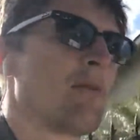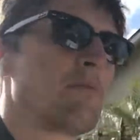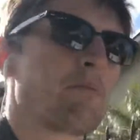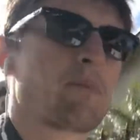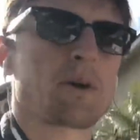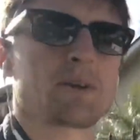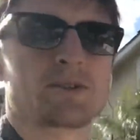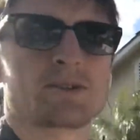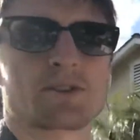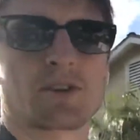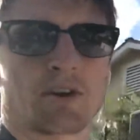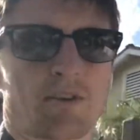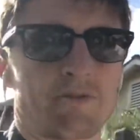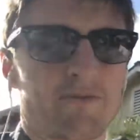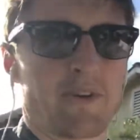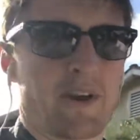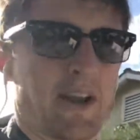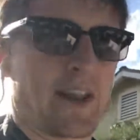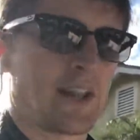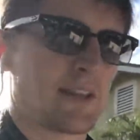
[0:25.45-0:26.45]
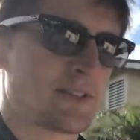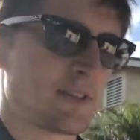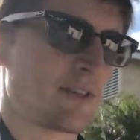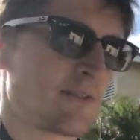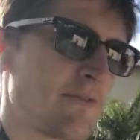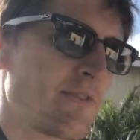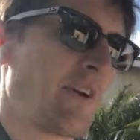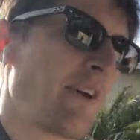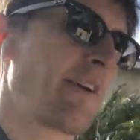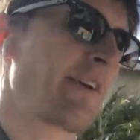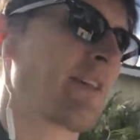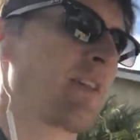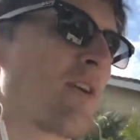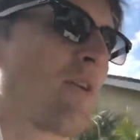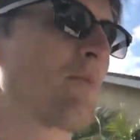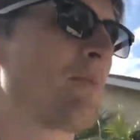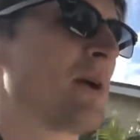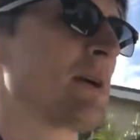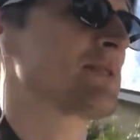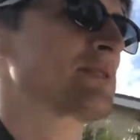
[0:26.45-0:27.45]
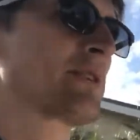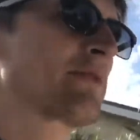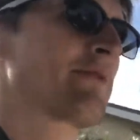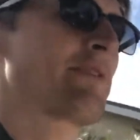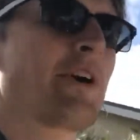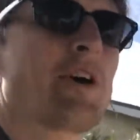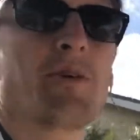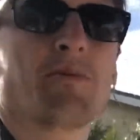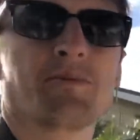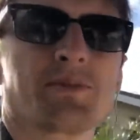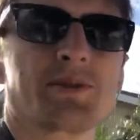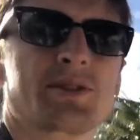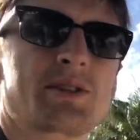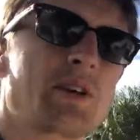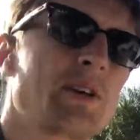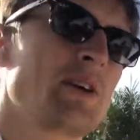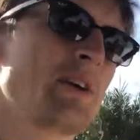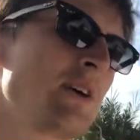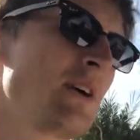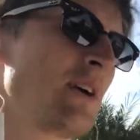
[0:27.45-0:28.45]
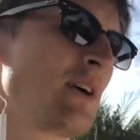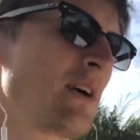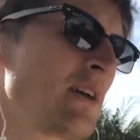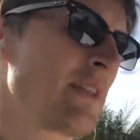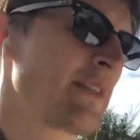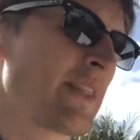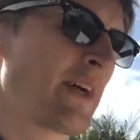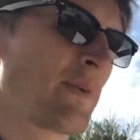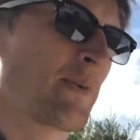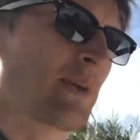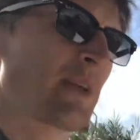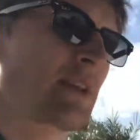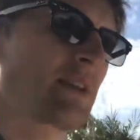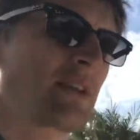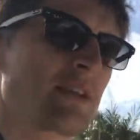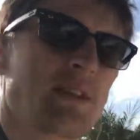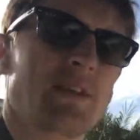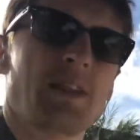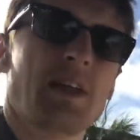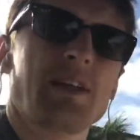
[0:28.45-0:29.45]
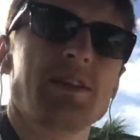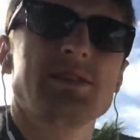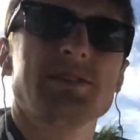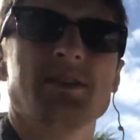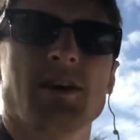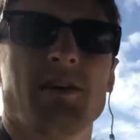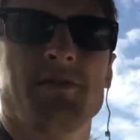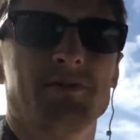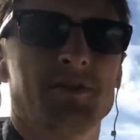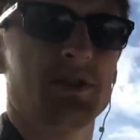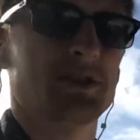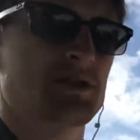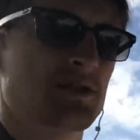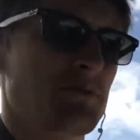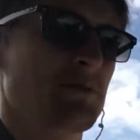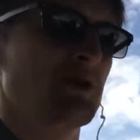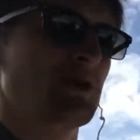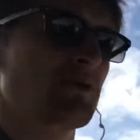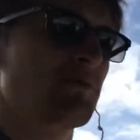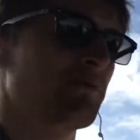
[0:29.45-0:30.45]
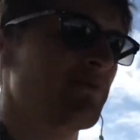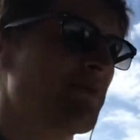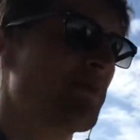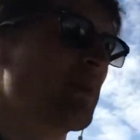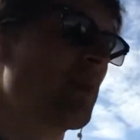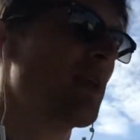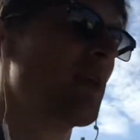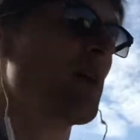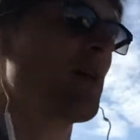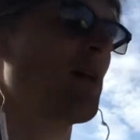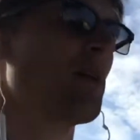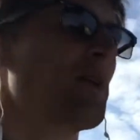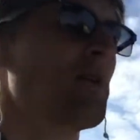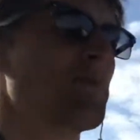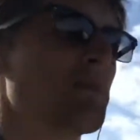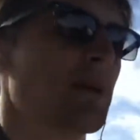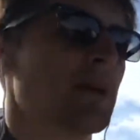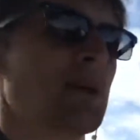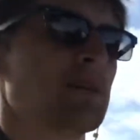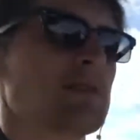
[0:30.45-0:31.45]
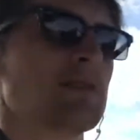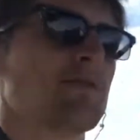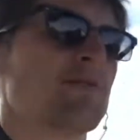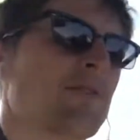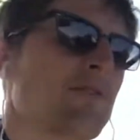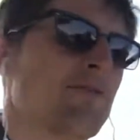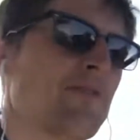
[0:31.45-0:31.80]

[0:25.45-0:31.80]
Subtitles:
but start financing very low budget films that we can then self-distribute. Because if